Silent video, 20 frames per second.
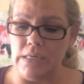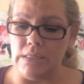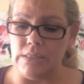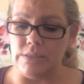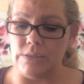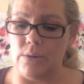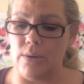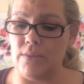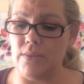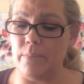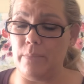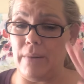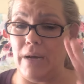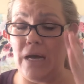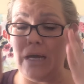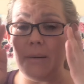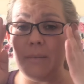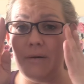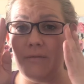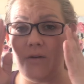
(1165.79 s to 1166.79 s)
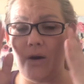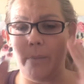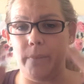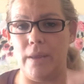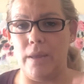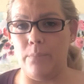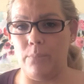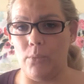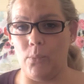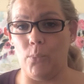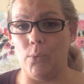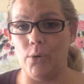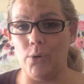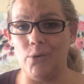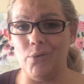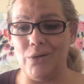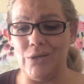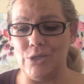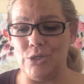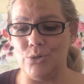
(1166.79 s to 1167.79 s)
So on the bottom of our paper, we're
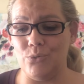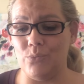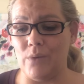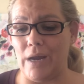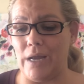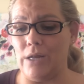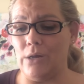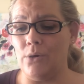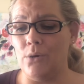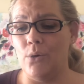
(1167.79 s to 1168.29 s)
going to write